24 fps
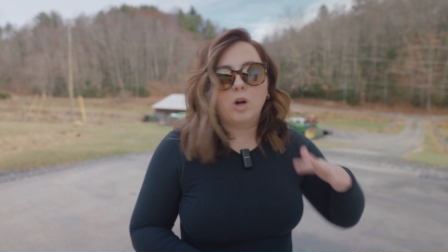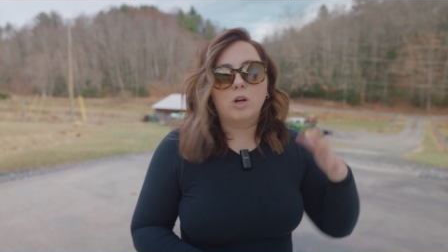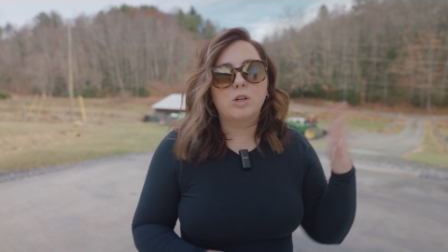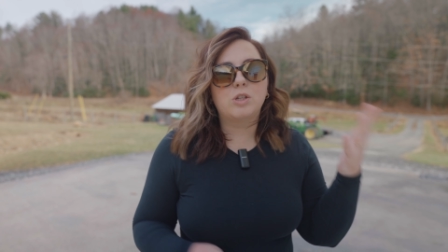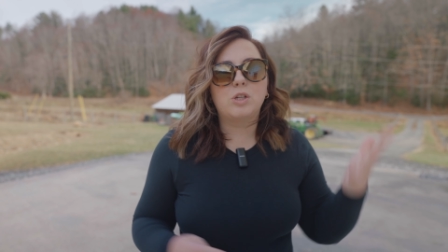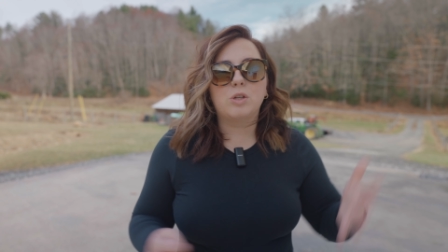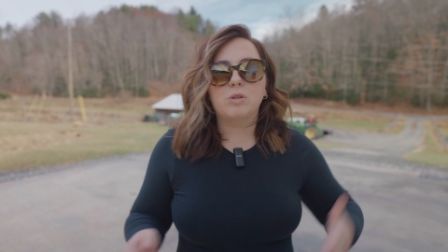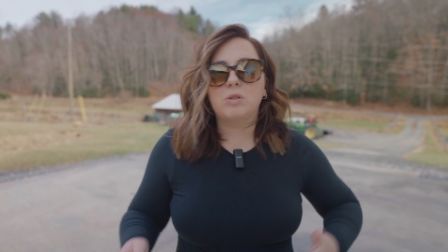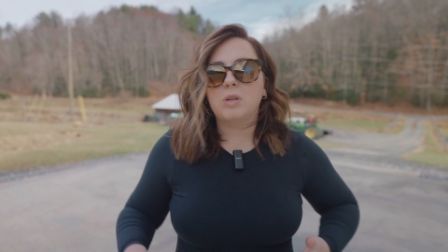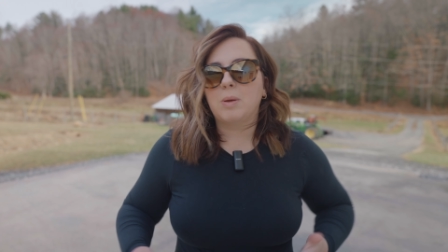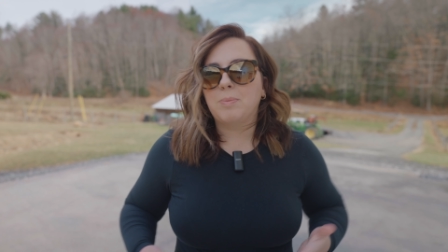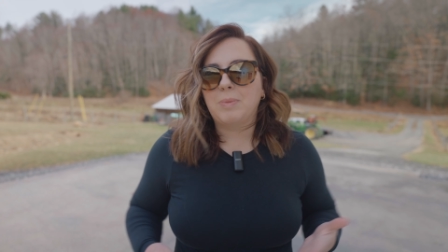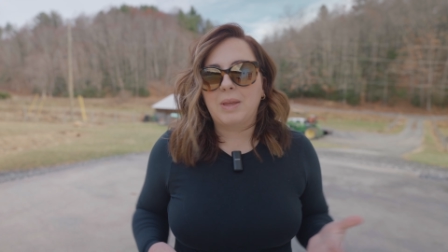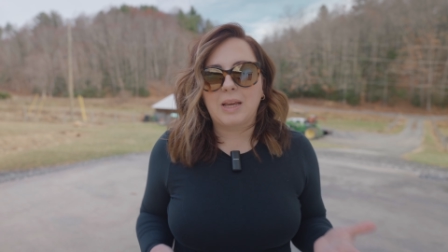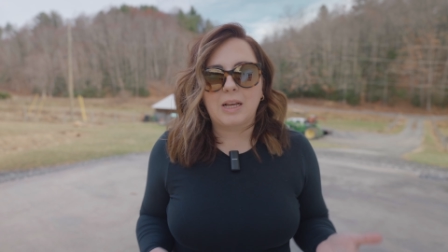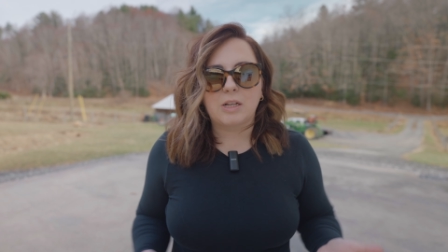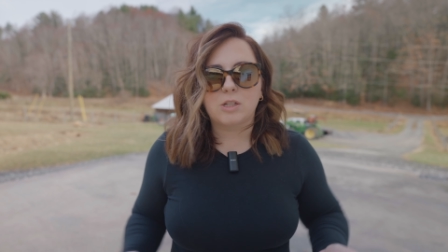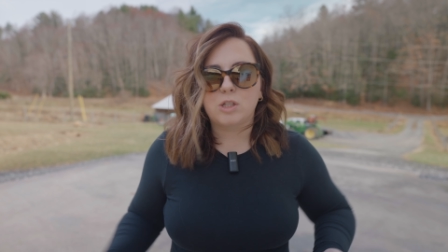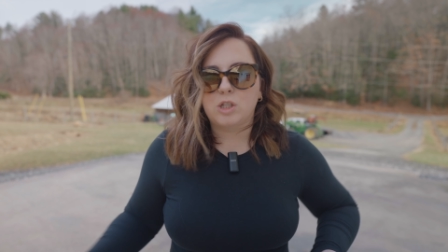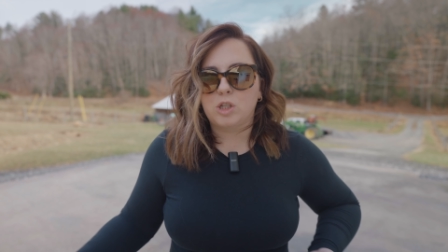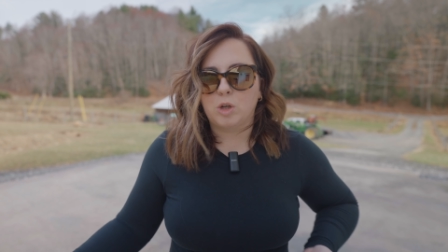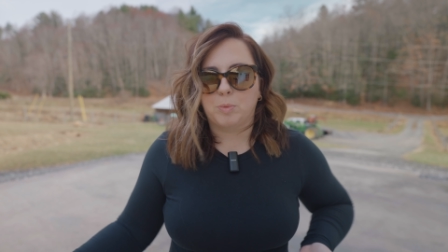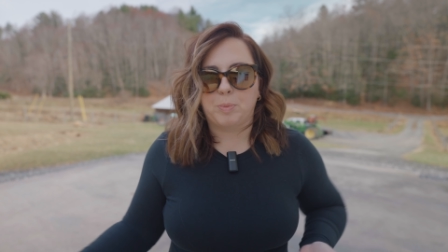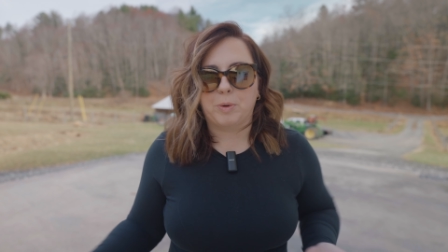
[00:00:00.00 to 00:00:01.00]
or do something
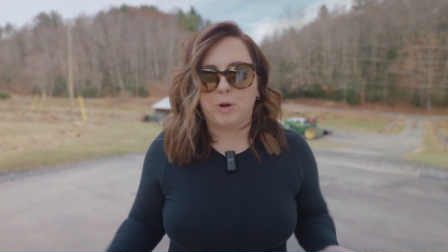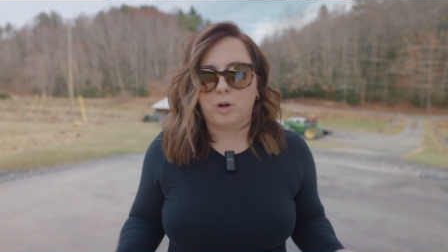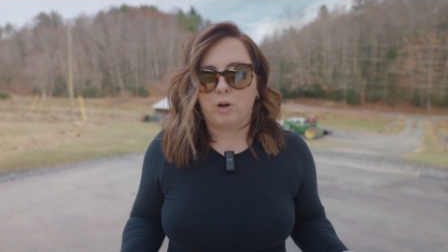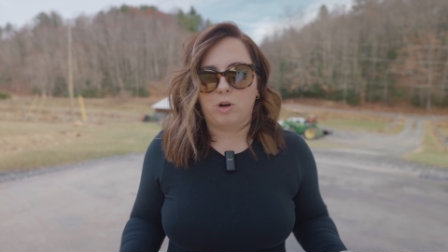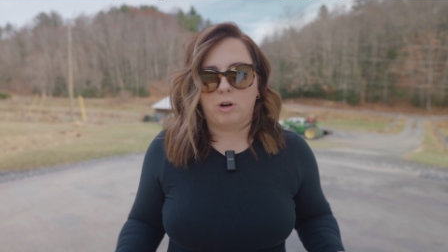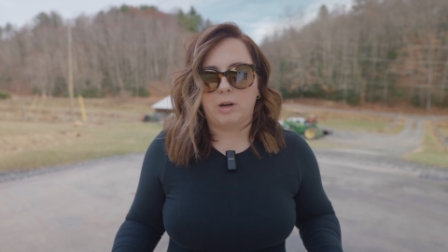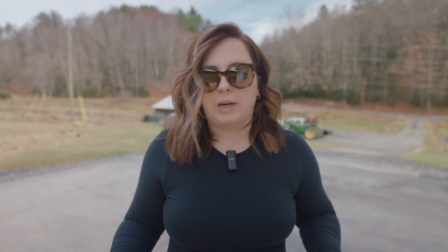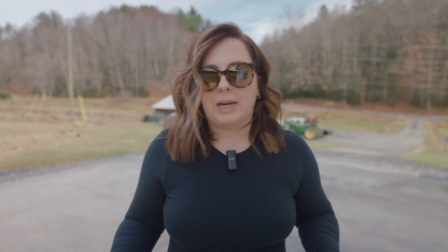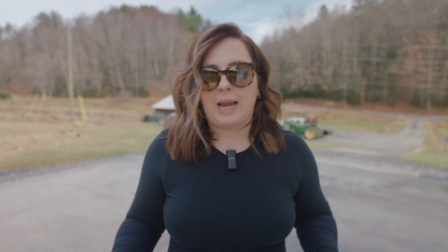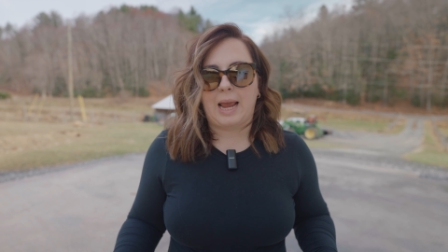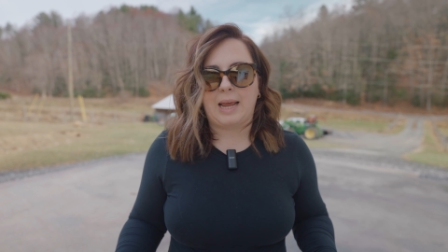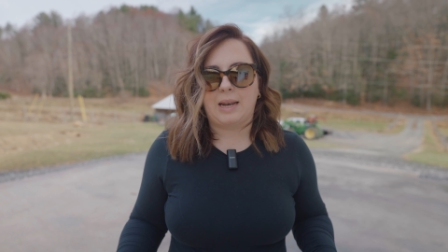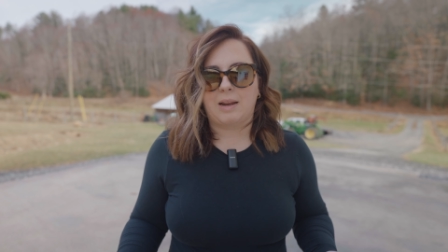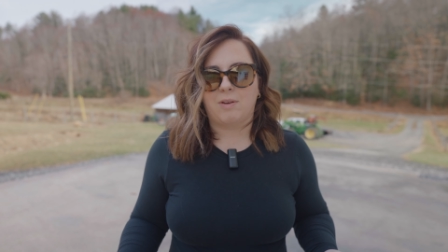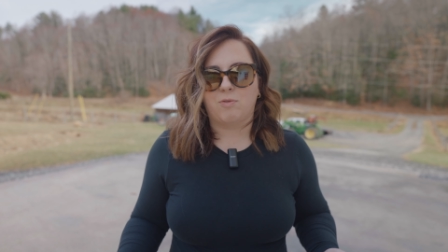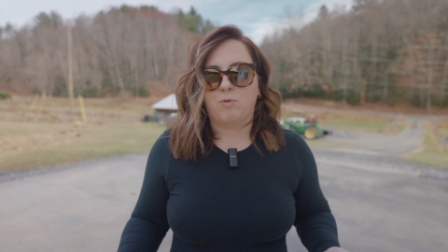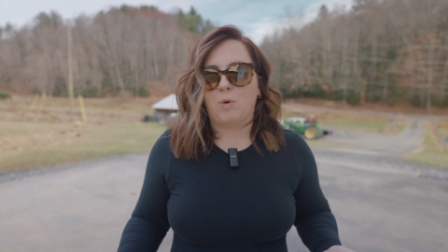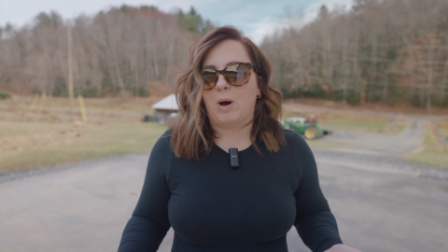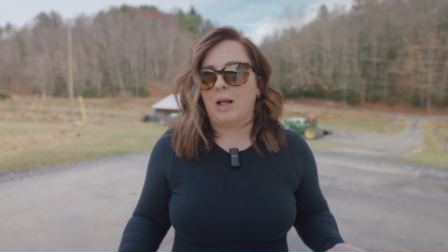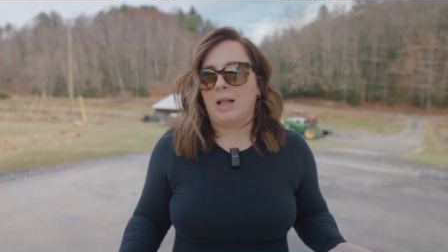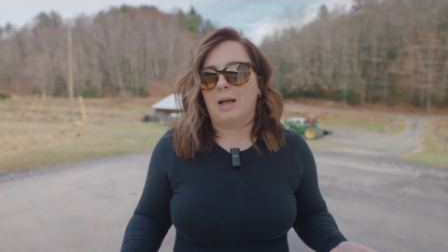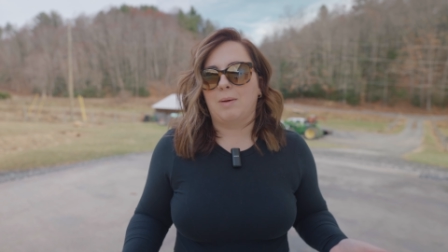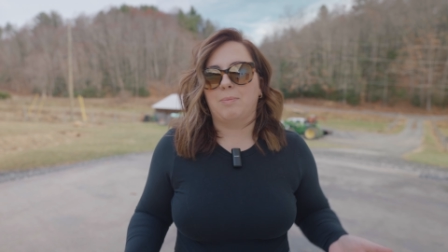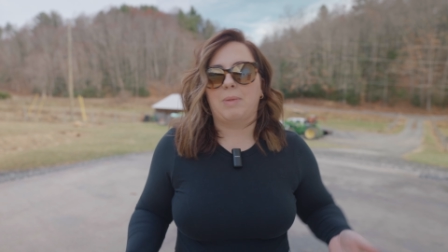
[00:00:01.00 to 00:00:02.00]
super creative
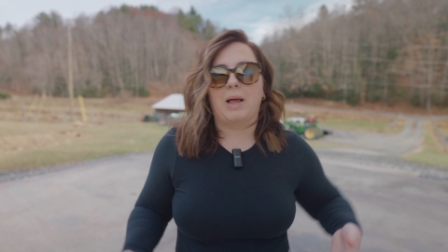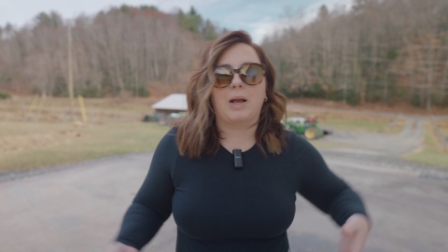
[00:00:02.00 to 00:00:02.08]
while I'm